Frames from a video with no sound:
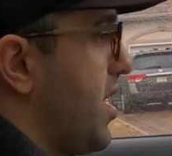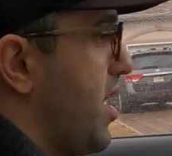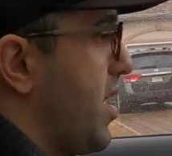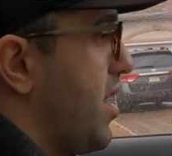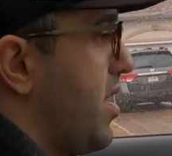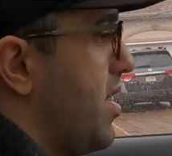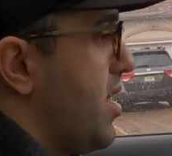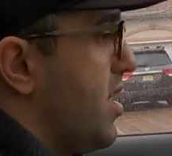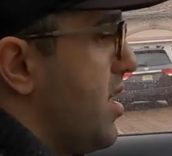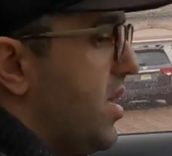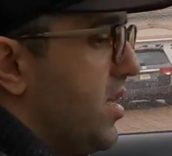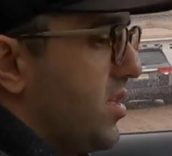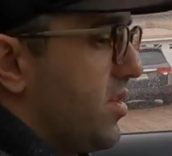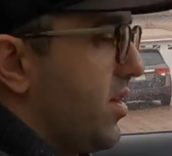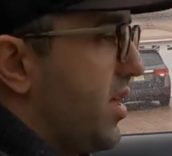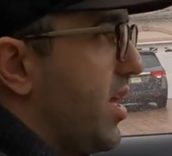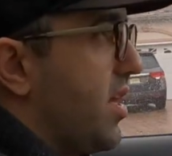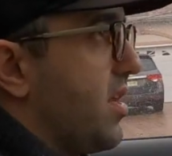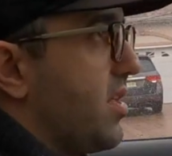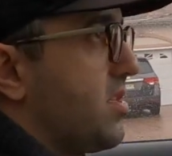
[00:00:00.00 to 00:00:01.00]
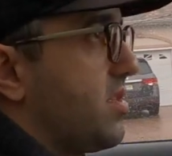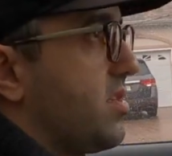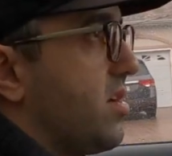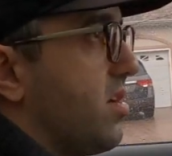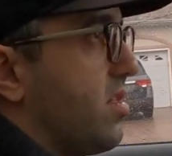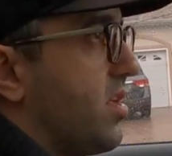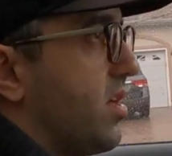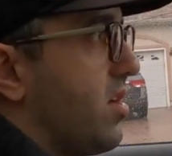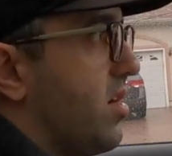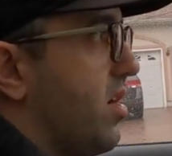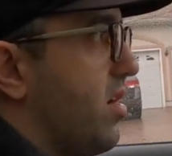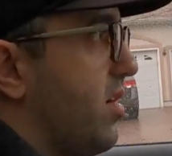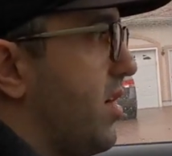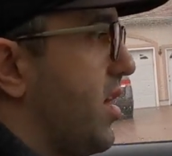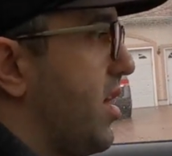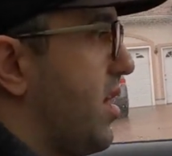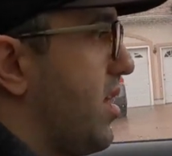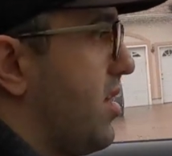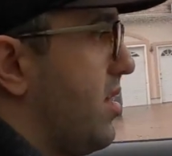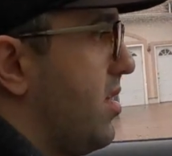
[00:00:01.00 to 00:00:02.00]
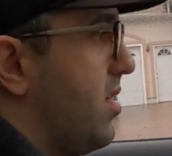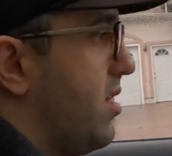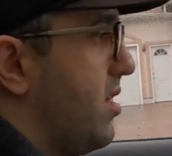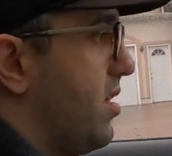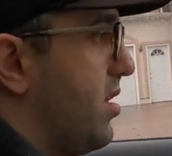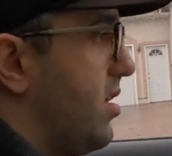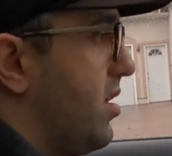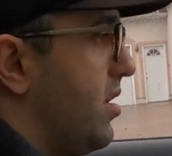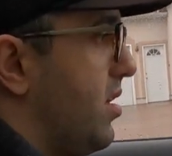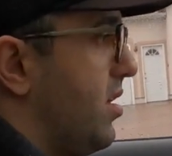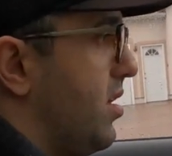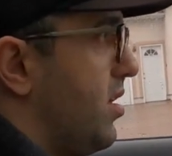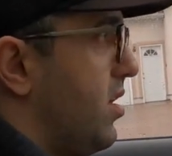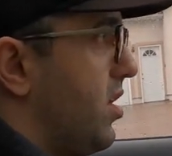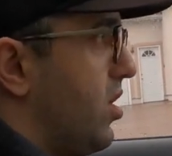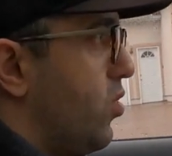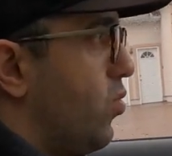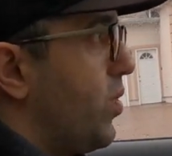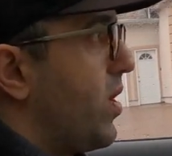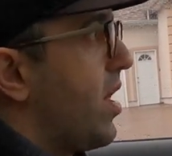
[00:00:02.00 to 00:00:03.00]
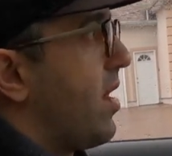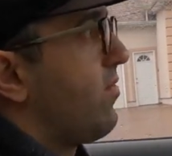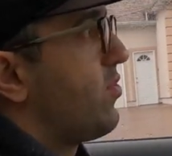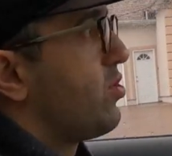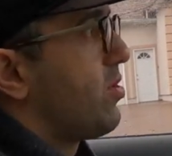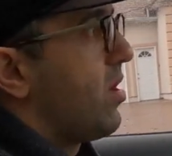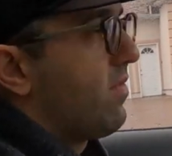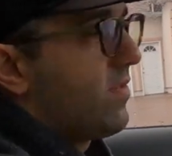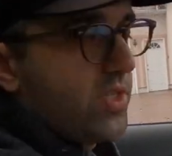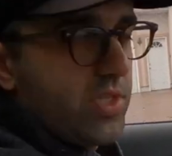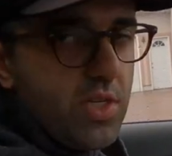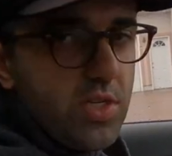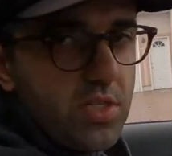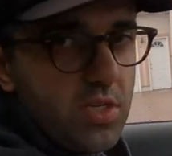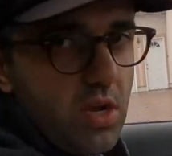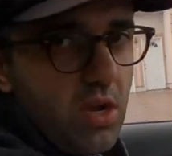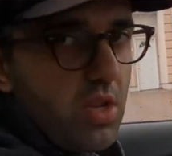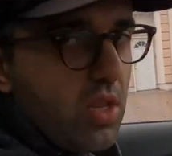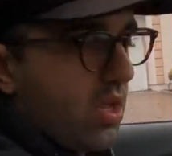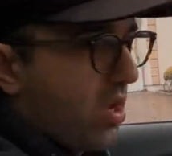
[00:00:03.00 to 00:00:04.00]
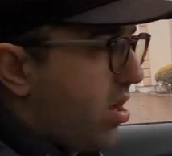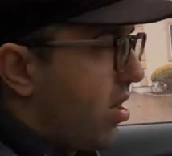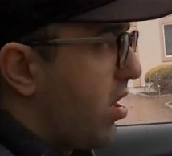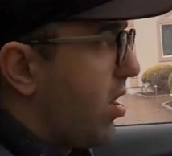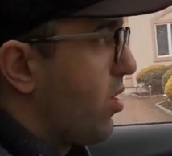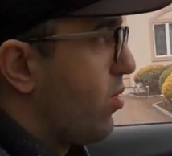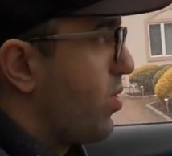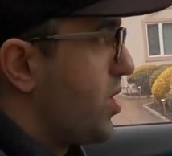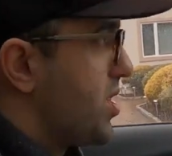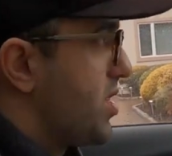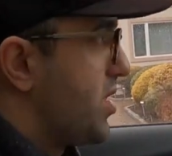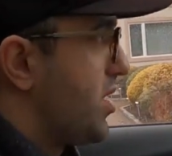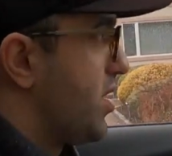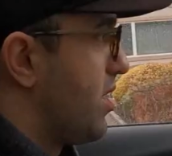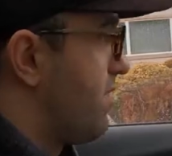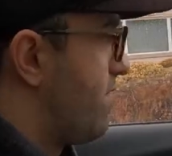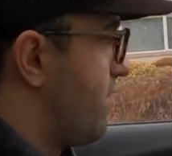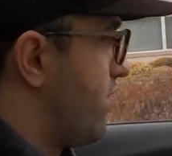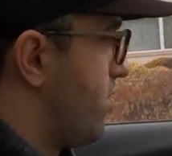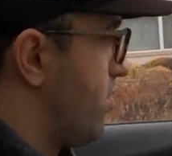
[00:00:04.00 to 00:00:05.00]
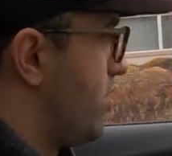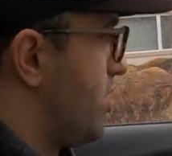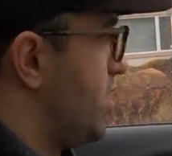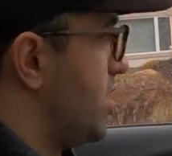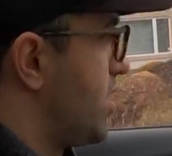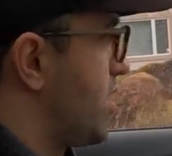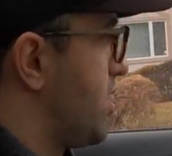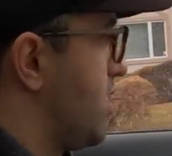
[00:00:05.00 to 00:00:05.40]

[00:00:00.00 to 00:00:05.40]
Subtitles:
that. So again, let's start the car again. We have to obviously start the car with the foot in the